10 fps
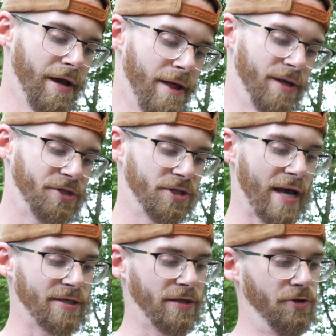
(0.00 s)
This
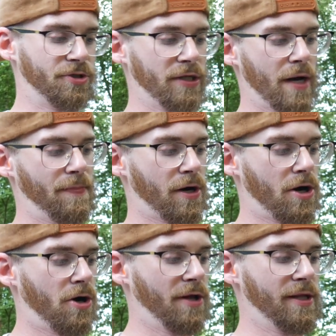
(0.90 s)
hasn't loosened up at
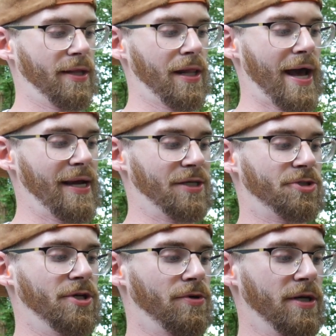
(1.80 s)
all, and then the light is
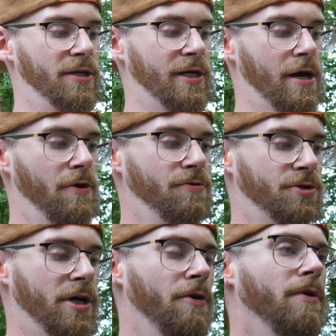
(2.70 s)
still good to go.
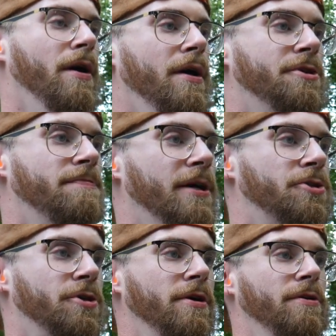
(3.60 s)
So let's make
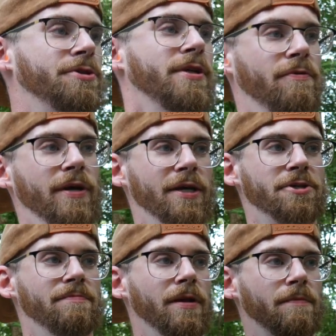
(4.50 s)
sure. Let's see if we get
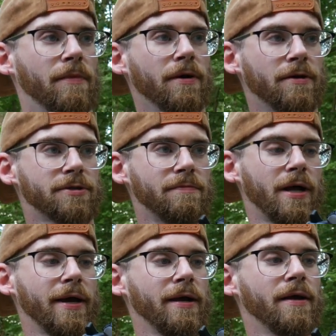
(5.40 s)
some light.